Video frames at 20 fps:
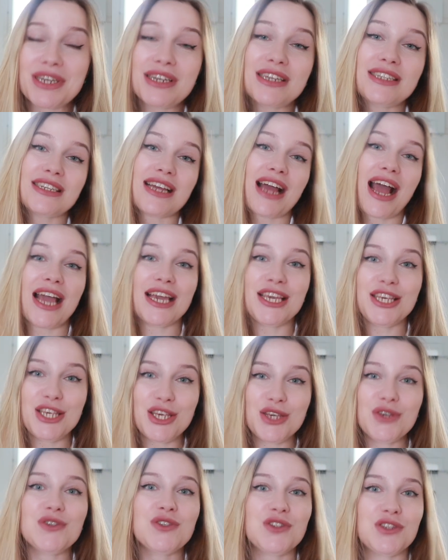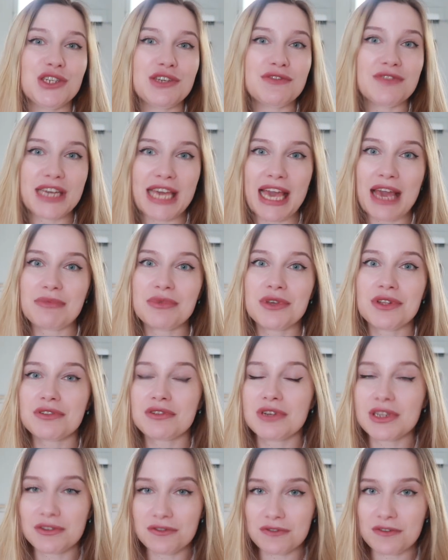but I used new
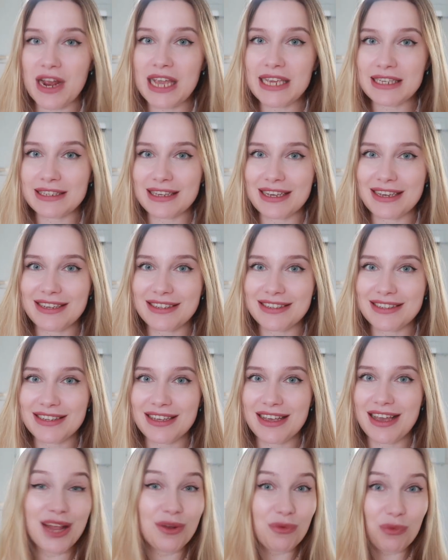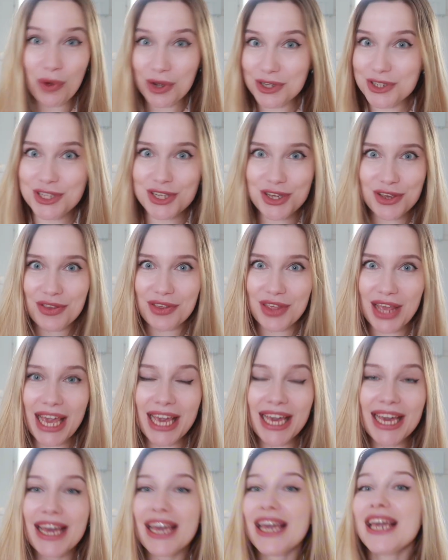vocabulary and phrases. And what do you
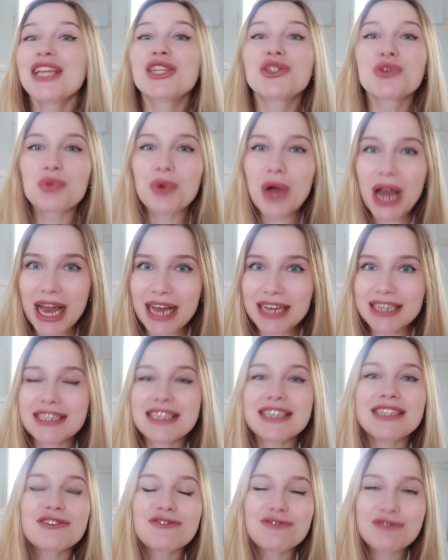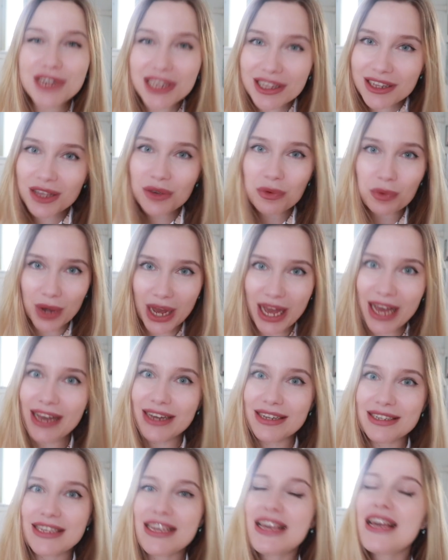think? It worked. It really
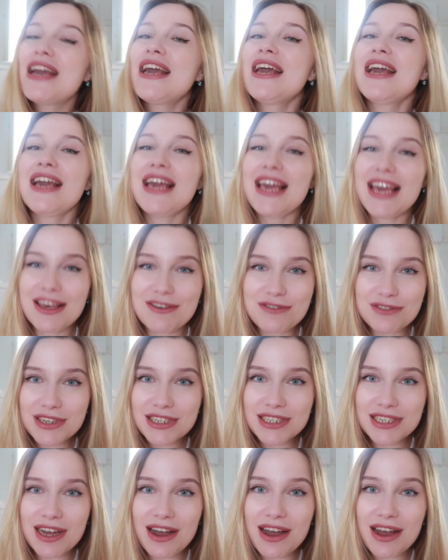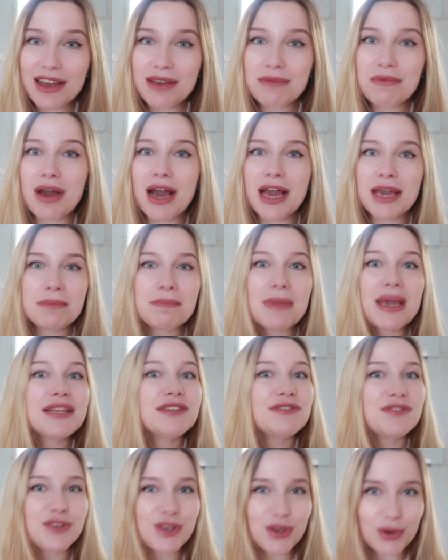worked. Every time I
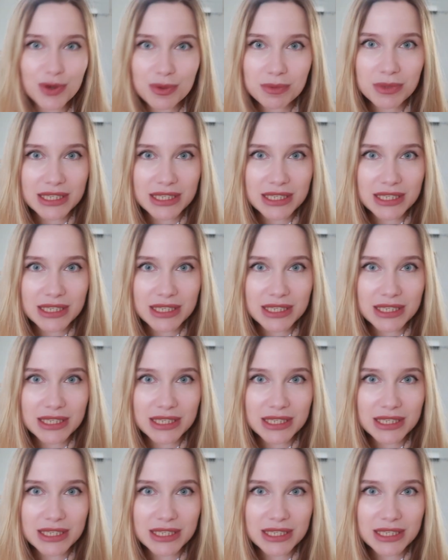made fewer